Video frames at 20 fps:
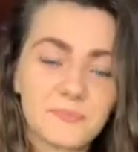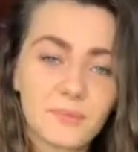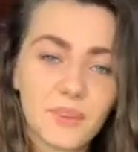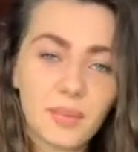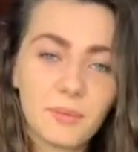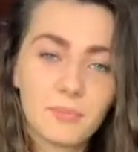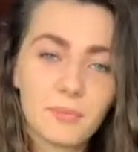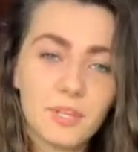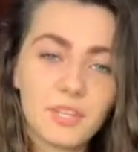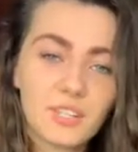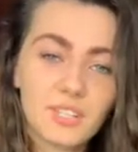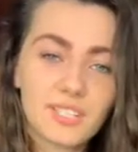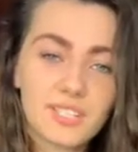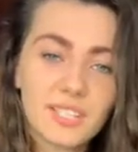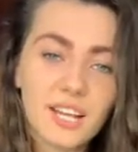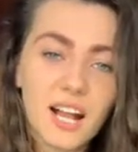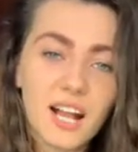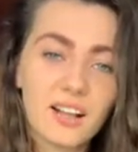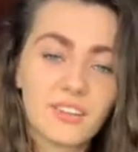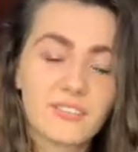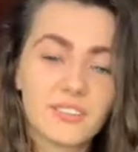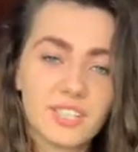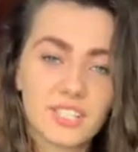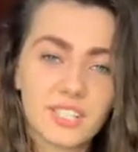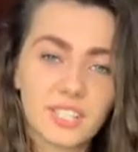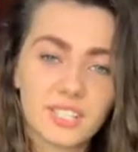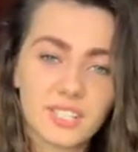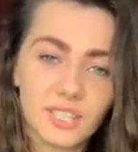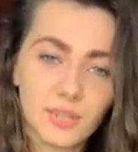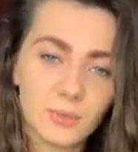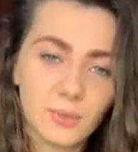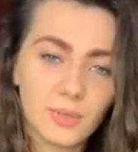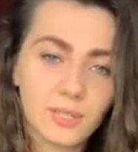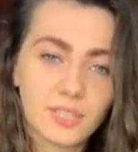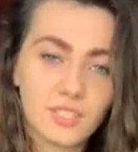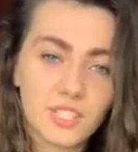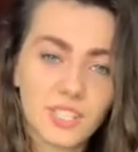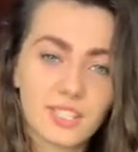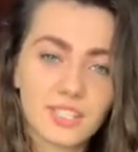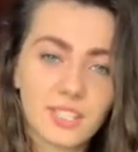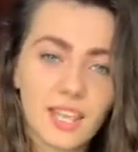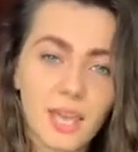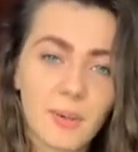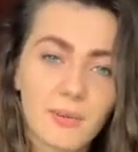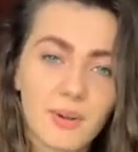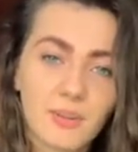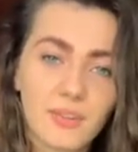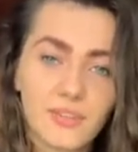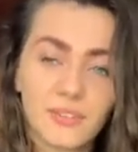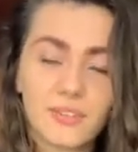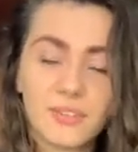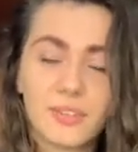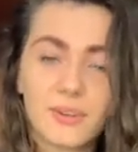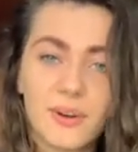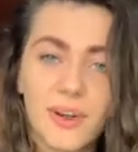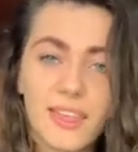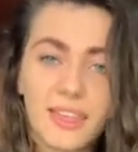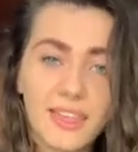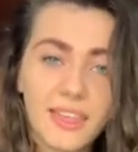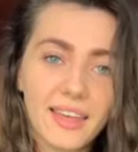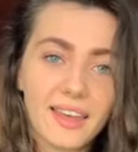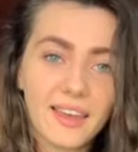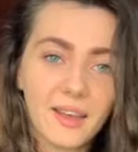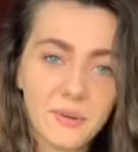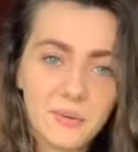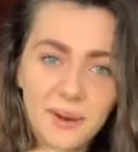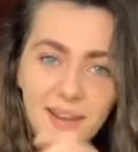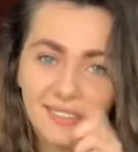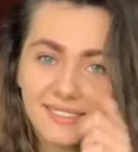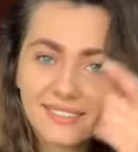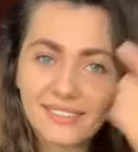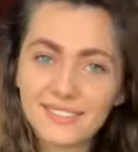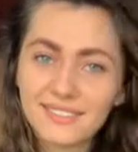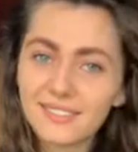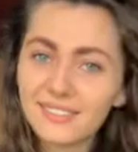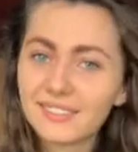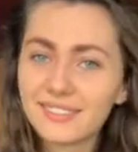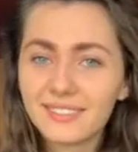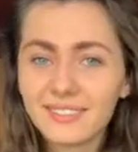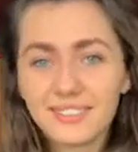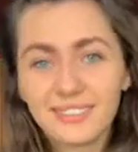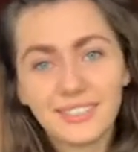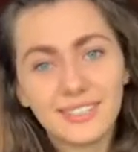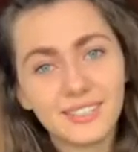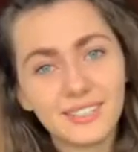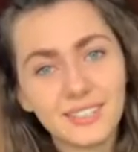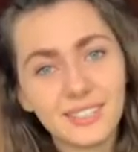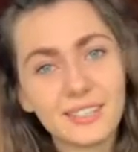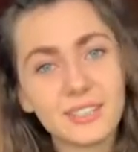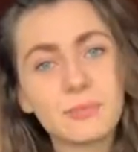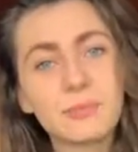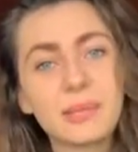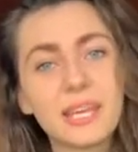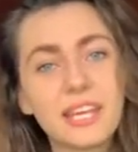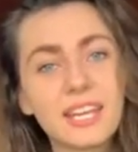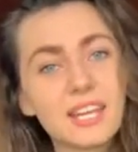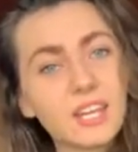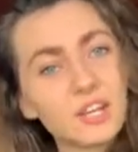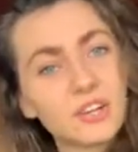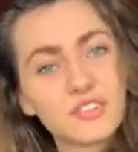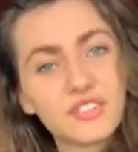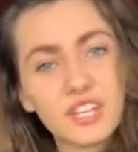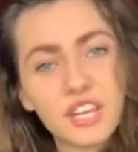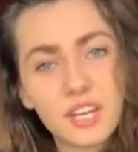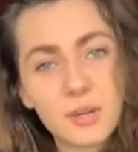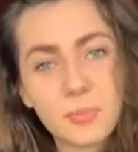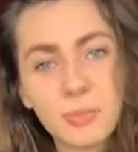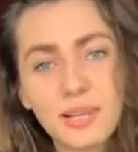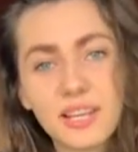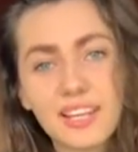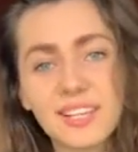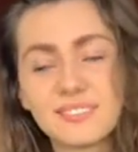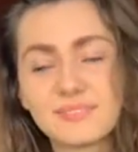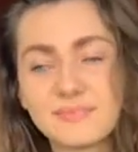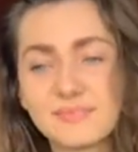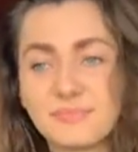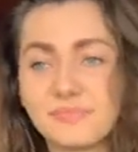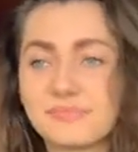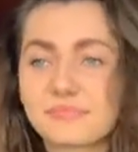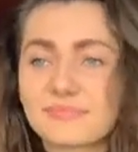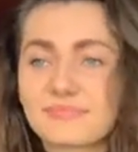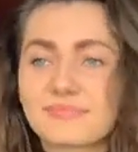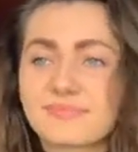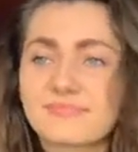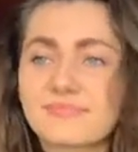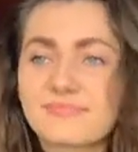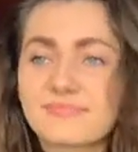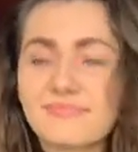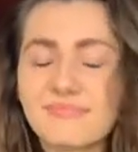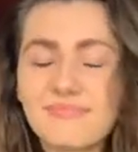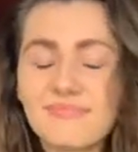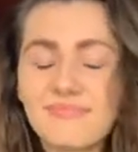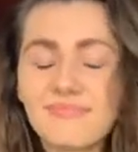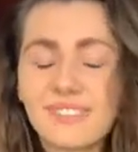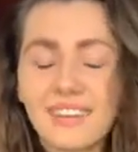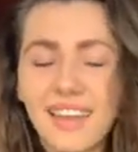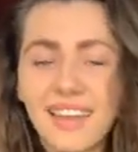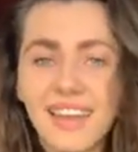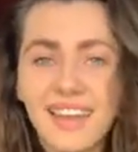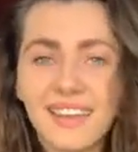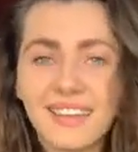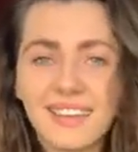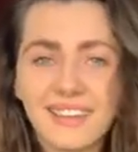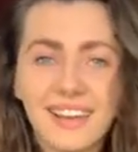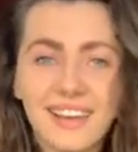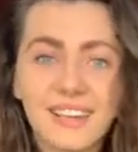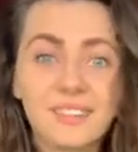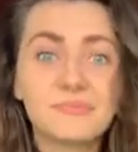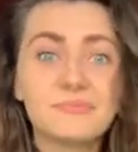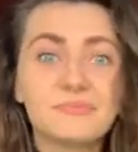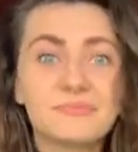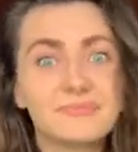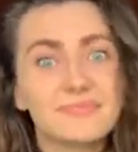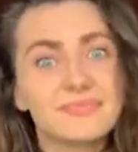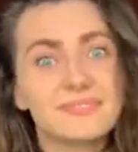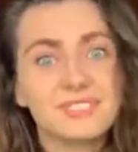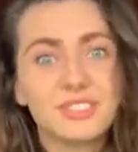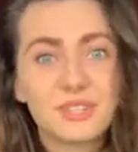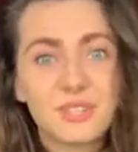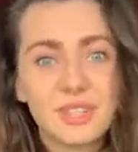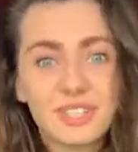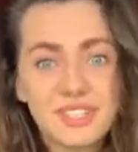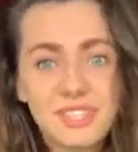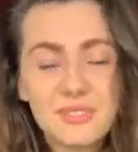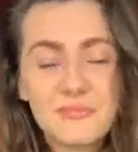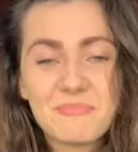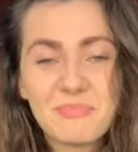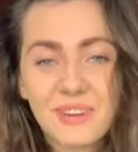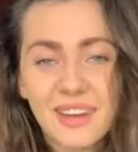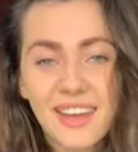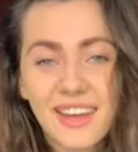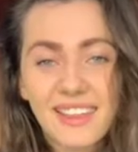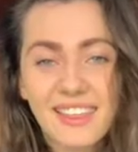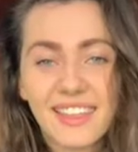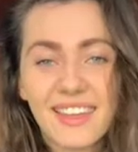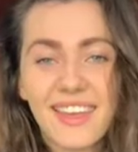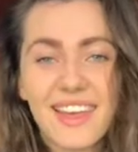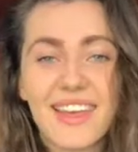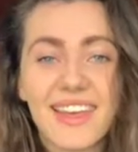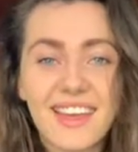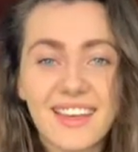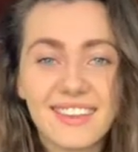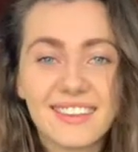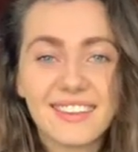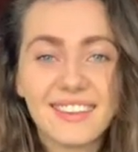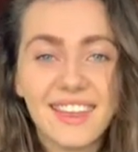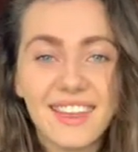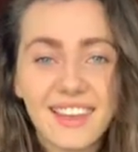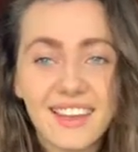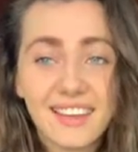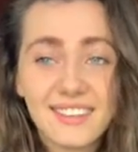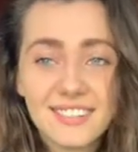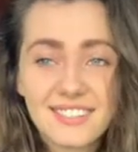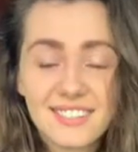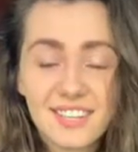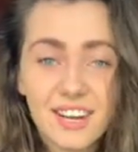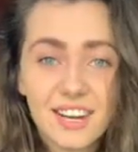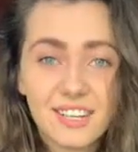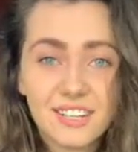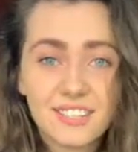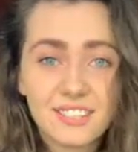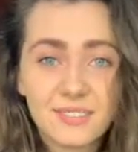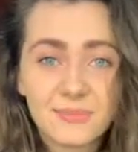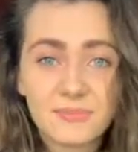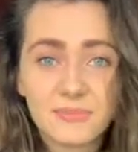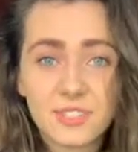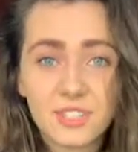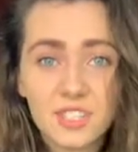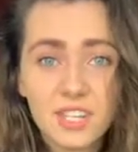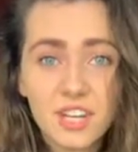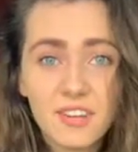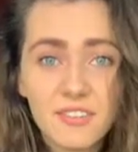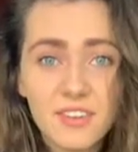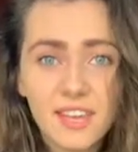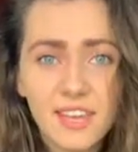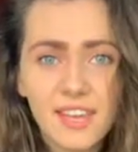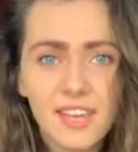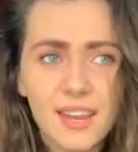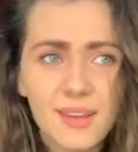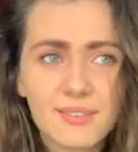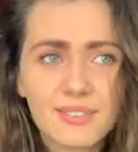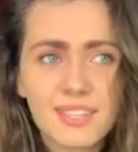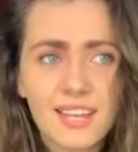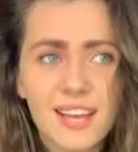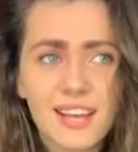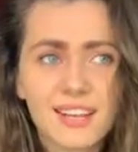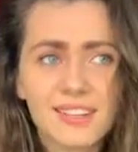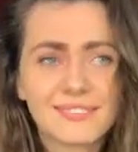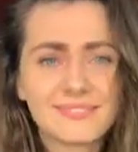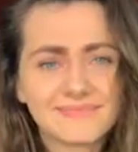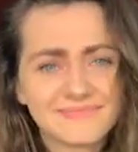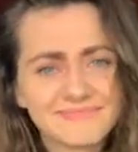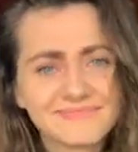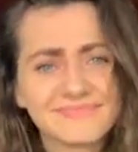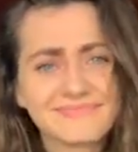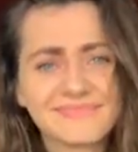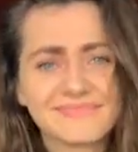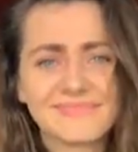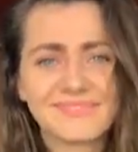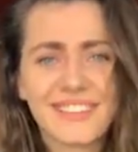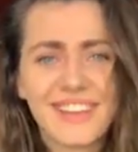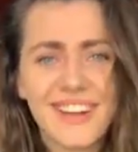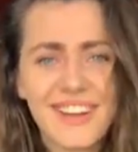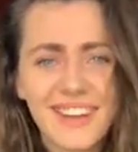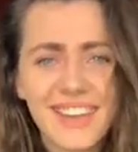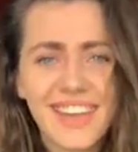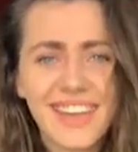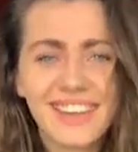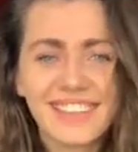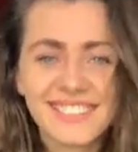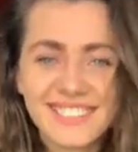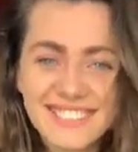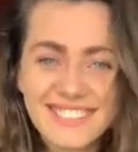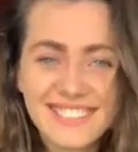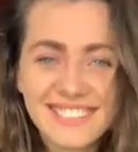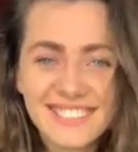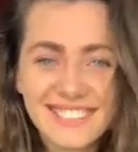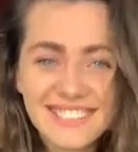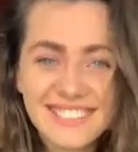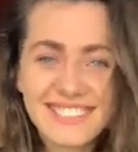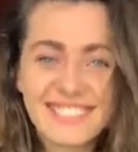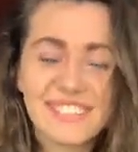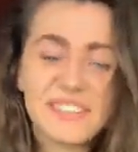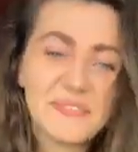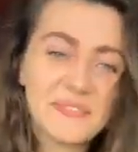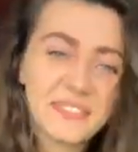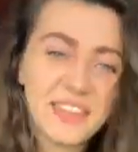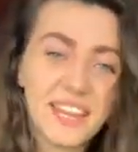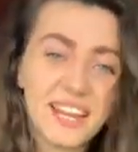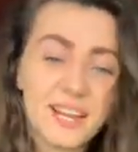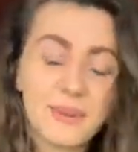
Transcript: be yourself, and just it will just came out of you. And then I went, and in the beginning of the airplane, and I took a deep breath, and then I started serving, and I was like, okay, this is easy. And I